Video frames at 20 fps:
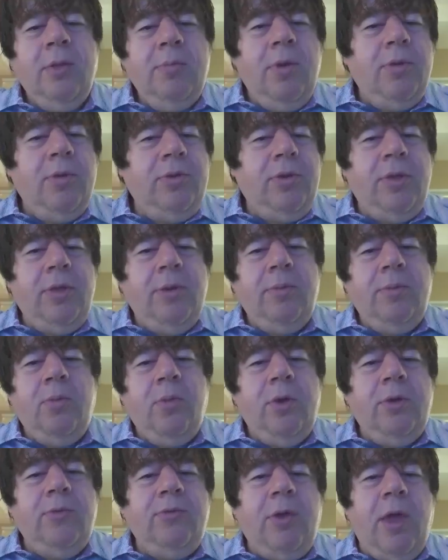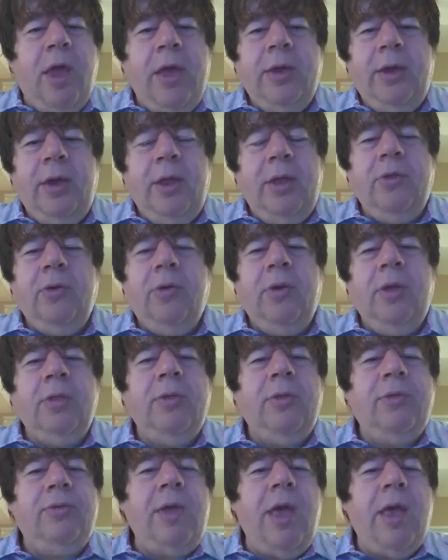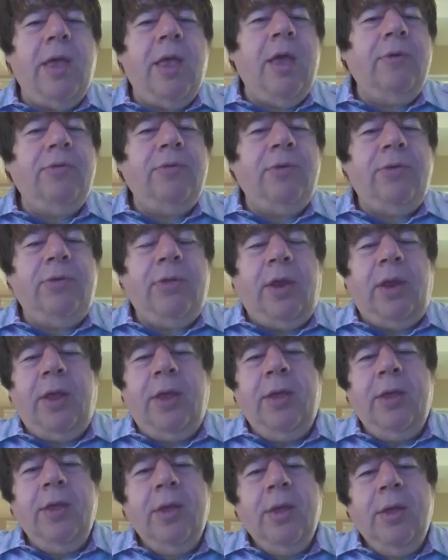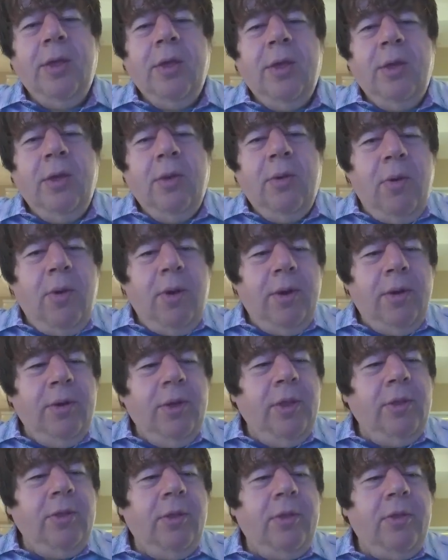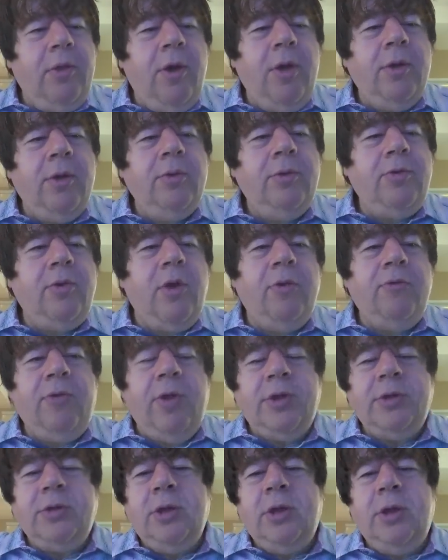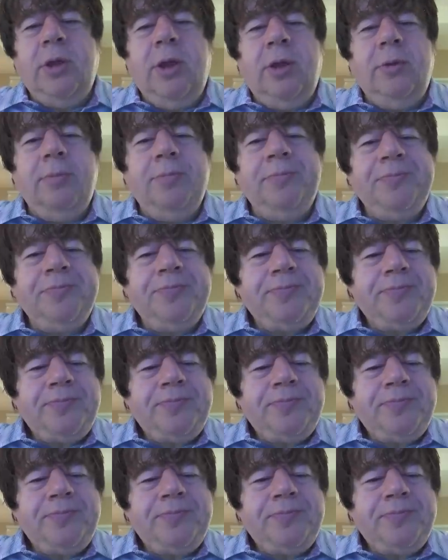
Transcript: Most of them would have died either in the sacking of the city or in the long starvation and